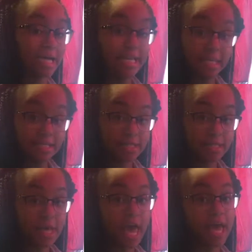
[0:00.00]
heat,
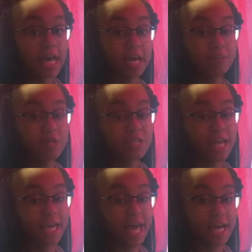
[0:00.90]
and I'm using
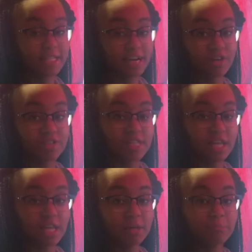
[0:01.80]
a cast iron
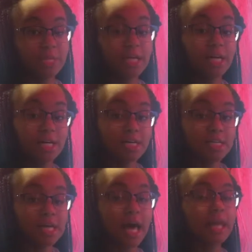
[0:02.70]
skillet
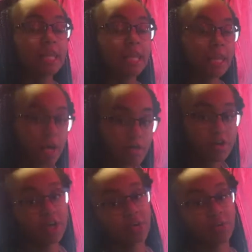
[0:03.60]
because I love
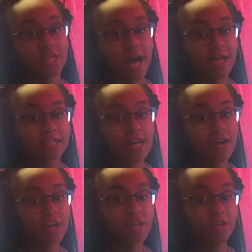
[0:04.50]
cooking with cast
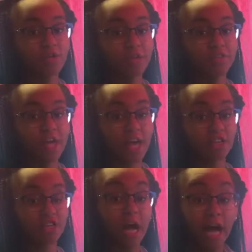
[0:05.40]
iron. You get the
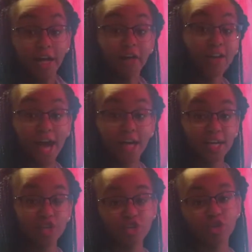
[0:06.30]
extra iron
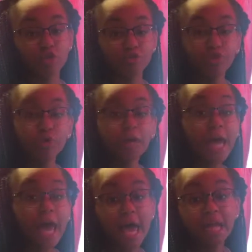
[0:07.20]
added into your food,
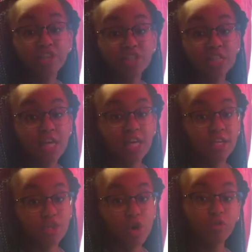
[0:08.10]
and I just think
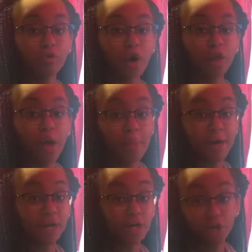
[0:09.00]
it's overall a
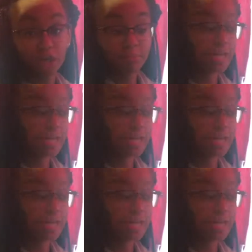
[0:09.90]
better cooking